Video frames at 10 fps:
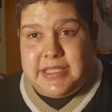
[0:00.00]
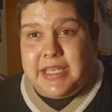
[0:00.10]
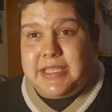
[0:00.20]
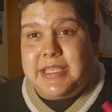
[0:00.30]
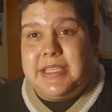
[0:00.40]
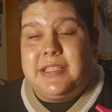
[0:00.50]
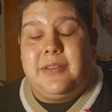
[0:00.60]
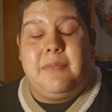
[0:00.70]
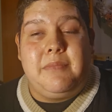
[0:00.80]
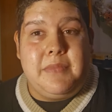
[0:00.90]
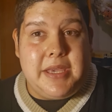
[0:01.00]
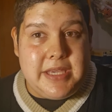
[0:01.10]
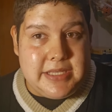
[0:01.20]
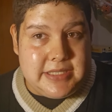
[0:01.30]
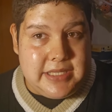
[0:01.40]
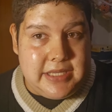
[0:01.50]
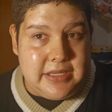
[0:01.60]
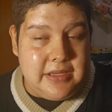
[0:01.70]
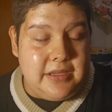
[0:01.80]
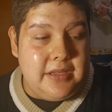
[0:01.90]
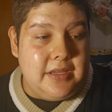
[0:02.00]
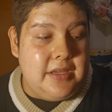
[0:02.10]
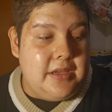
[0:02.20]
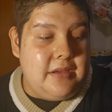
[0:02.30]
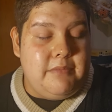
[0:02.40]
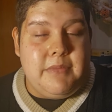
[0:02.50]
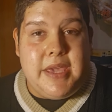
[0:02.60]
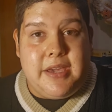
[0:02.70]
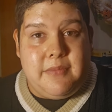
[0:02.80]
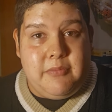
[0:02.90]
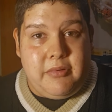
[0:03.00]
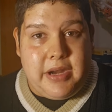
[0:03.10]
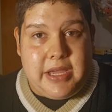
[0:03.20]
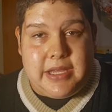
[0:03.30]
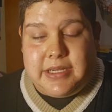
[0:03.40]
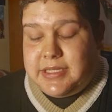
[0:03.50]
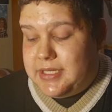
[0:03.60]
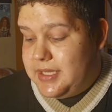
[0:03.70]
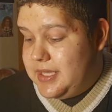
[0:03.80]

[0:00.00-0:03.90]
NYX is an amazing makeup brand.